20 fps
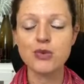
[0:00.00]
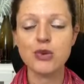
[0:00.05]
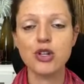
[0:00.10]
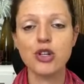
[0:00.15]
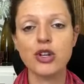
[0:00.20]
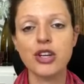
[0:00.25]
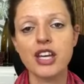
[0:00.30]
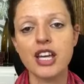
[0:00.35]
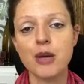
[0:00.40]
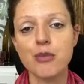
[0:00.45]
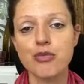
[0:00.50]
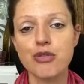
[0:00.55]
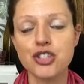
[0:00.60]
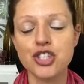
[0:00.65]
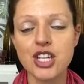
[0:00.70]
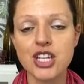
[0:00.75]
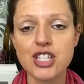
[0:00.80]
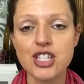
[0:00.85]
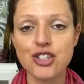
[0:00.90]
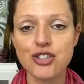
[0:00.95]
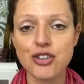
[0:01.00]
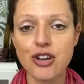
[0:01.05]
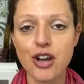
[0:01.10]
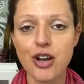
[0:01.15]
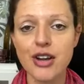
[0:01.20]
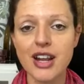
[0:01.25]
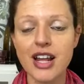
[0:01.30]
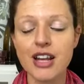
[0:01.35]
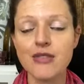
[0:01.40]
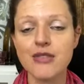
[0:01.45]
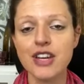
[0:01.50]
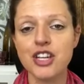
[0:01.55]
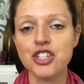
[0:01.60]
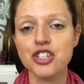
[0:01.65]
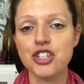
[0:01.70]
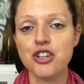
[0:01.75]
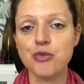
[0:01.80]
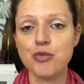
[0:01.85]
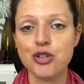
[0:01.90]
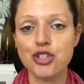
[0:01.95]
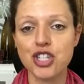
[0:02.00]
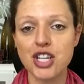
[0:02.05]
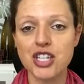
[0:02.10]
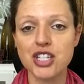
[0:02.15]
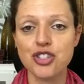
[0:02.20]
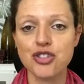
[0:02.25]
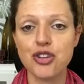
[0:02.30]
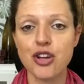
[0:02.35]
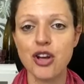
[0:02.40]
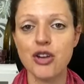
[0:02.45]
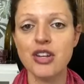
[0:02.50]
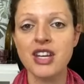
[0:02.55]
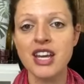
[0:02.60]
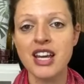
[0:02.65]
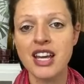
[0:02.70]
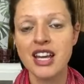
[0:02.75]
We're looking at progesterone, elevation of progesterone,